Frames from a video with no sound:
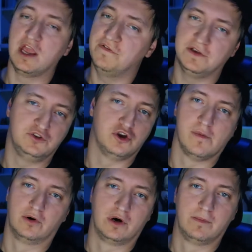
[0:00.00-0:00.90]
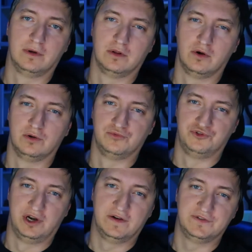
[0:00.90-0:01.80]
if you enjoy my rumble on
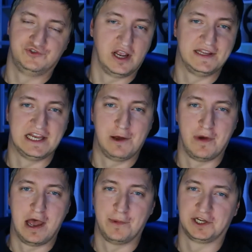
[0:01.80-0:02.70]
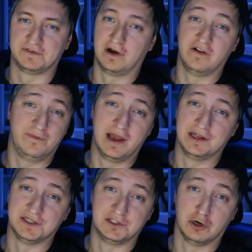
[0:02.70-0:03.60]
Drift, JDM, MX5,
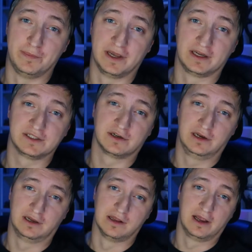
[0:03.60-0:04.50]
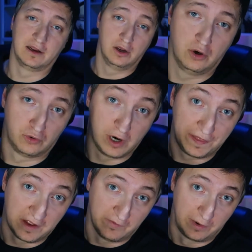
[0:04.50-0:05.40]
Miata topics, click like right
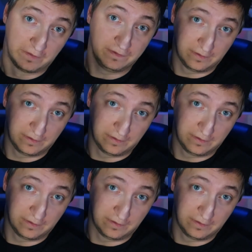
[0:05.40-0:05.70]
now, bro.